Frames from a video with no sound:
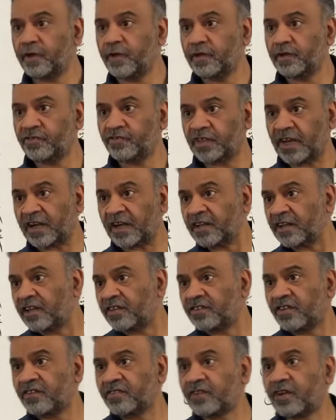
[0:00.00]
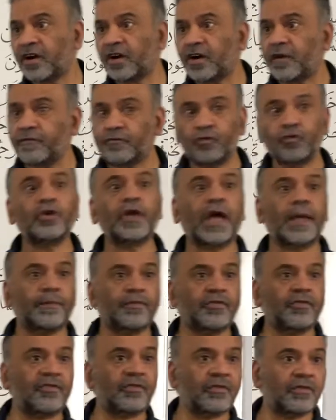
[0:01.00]
sentences are of two
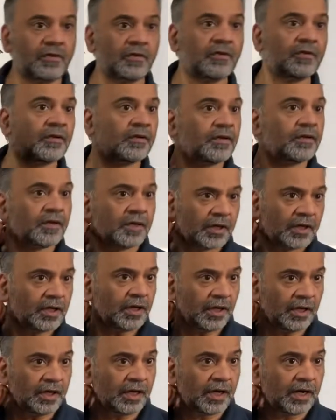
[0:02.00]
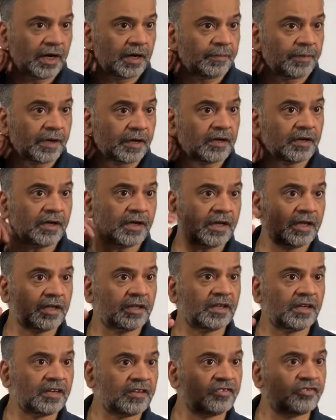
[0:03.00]
types in Arabic.
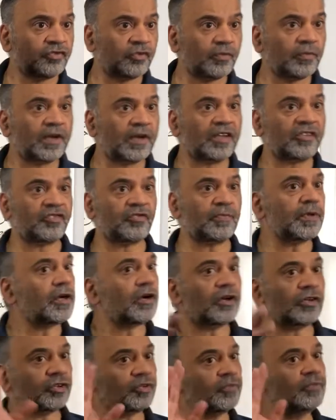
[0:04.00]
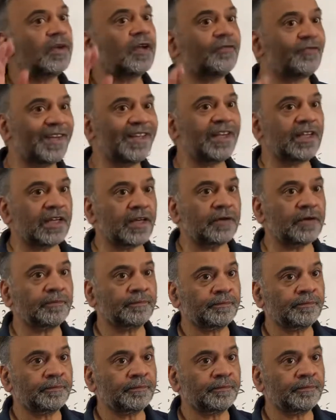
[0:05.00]
Either is jumla ismiya or jumla fe'liya.